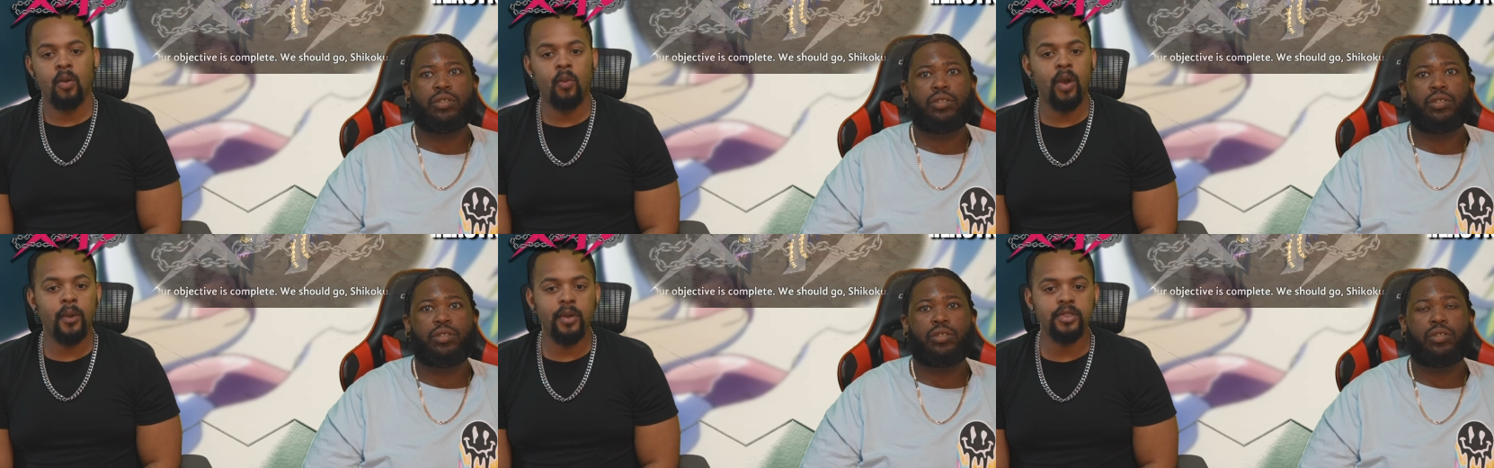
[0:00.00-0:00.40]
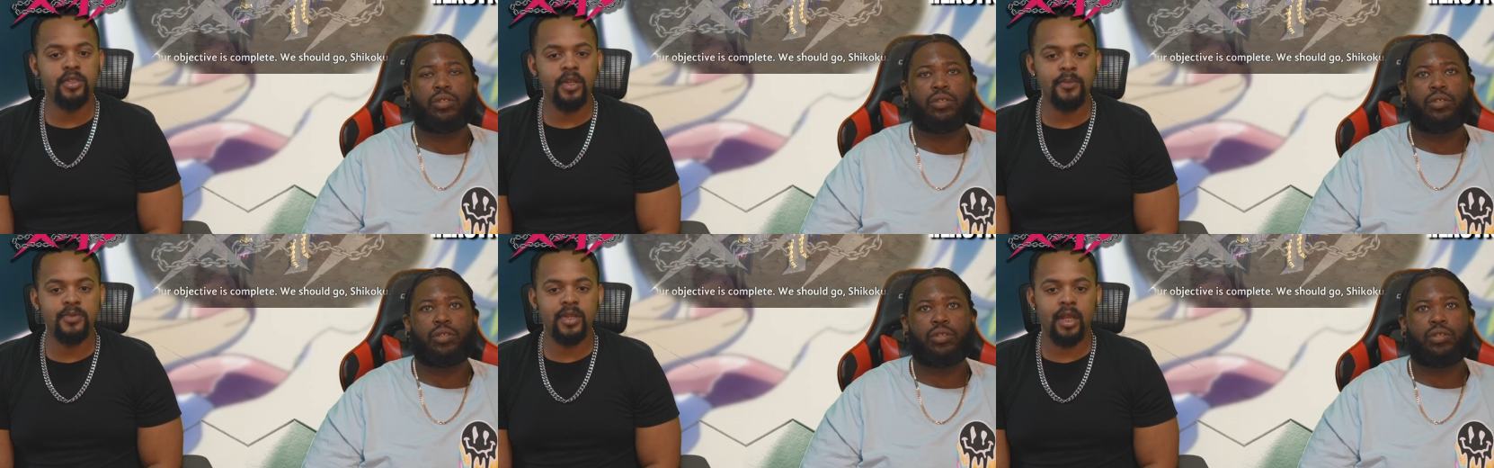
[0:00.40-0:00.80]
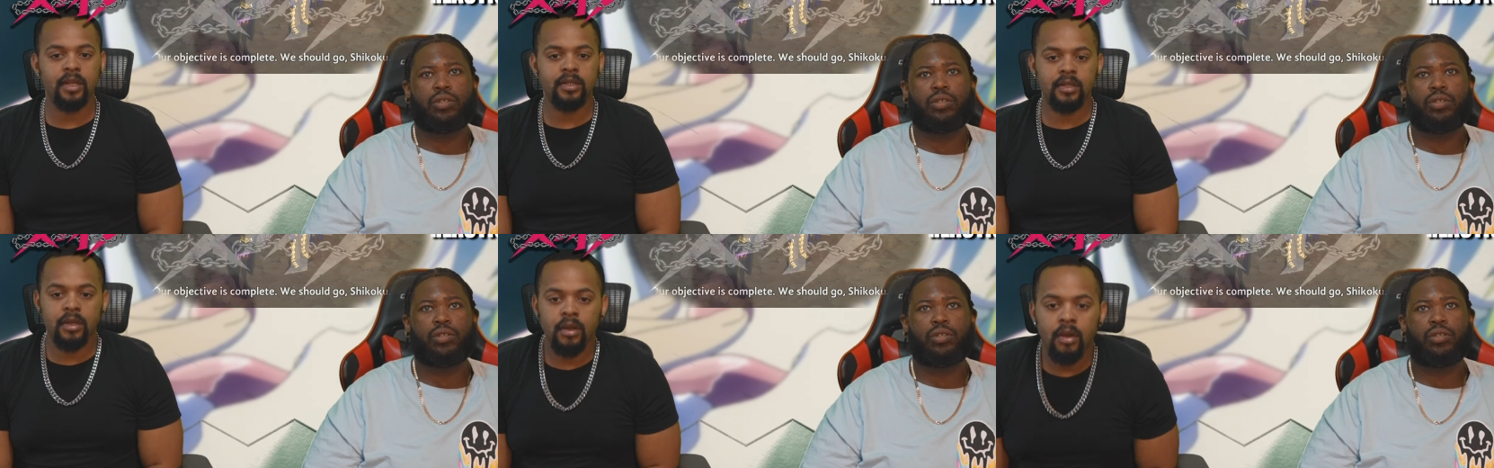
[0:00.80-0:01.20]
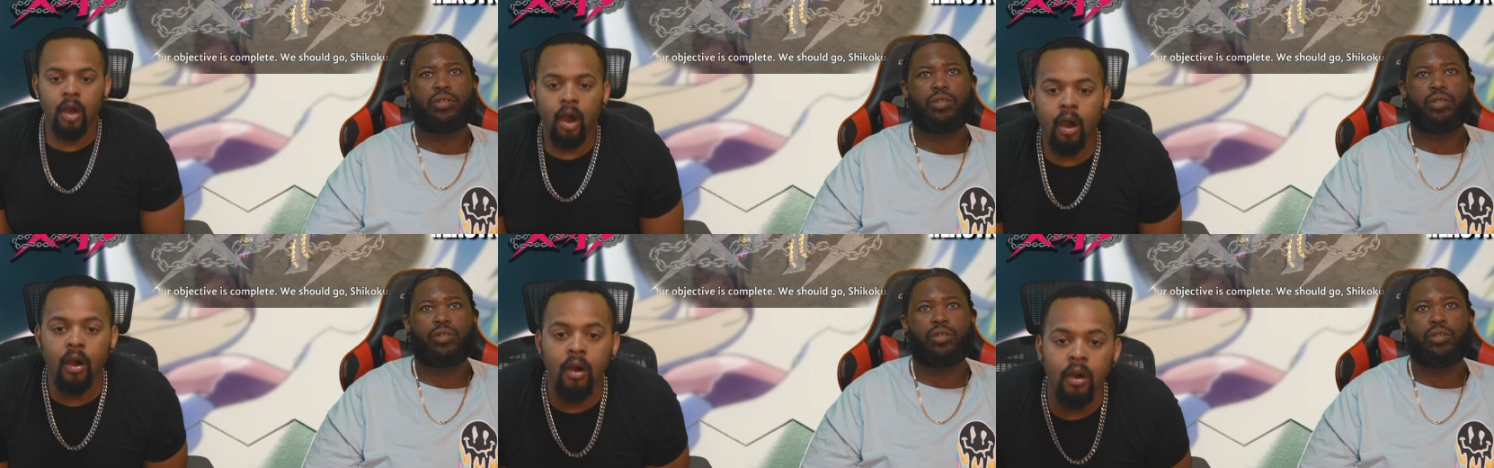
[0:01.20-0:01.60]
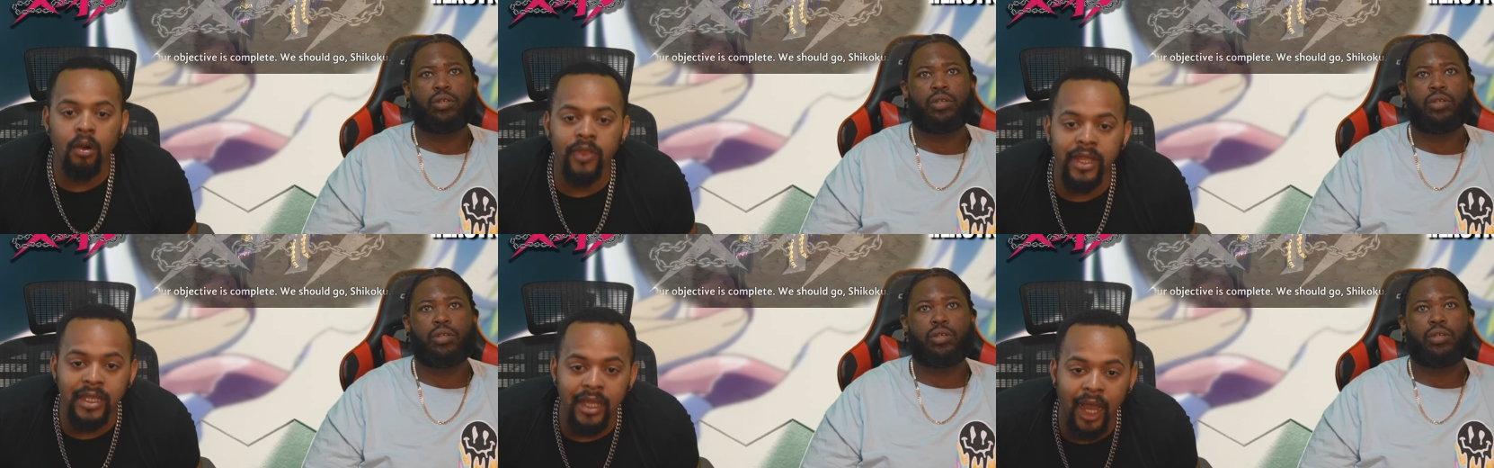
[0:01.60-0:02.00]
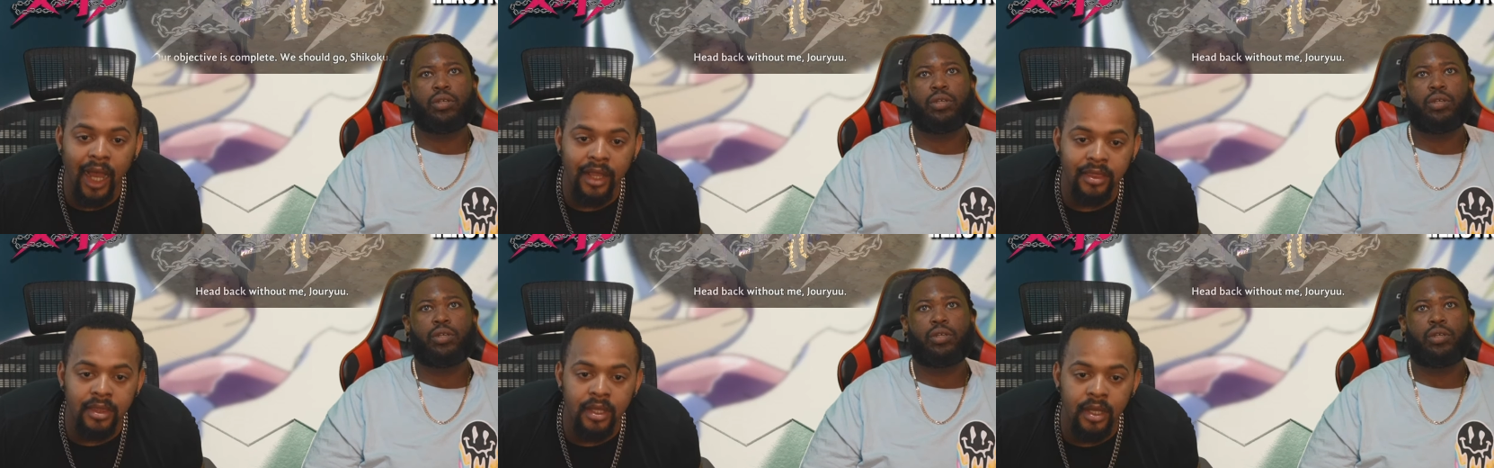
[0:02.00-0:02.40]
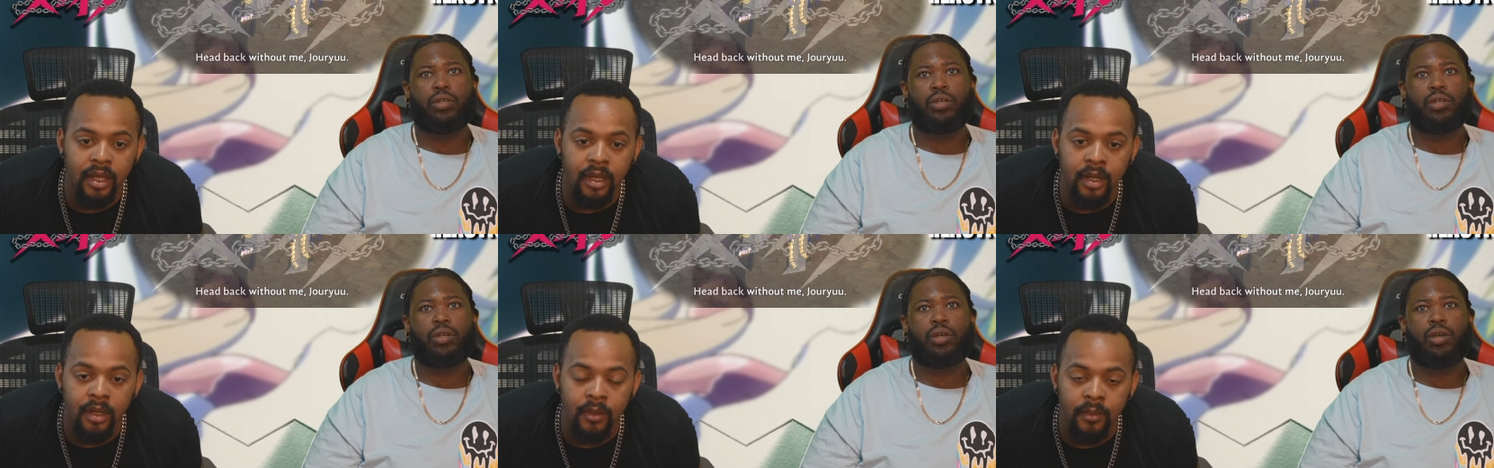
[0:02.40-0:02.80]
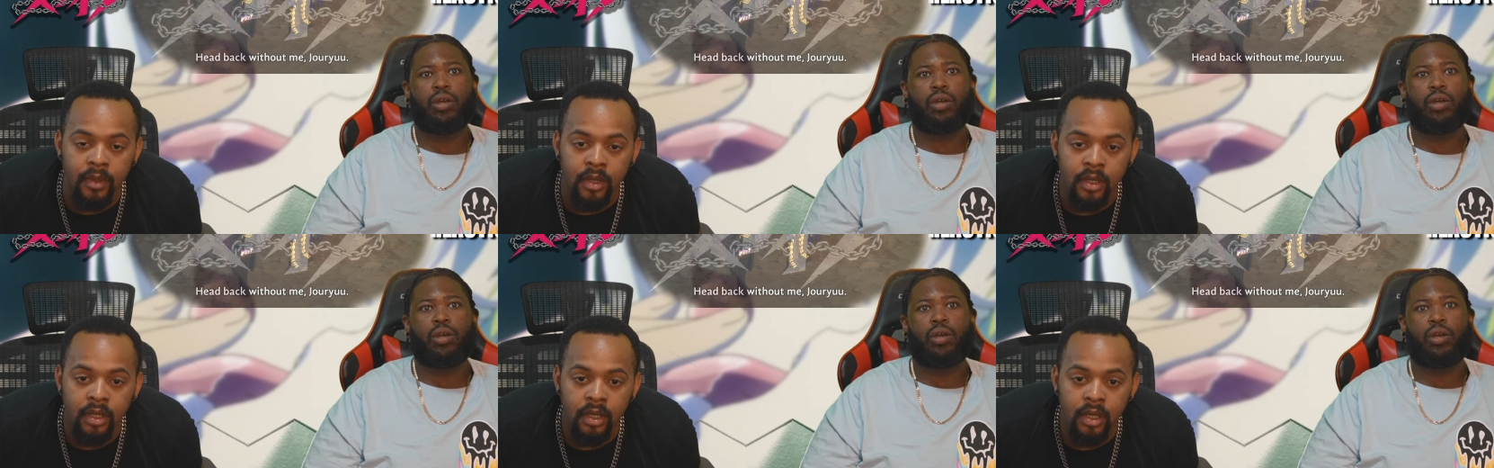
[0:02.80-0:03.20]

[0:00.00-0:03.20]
Speaker 1: What was your object? Oh, they got them.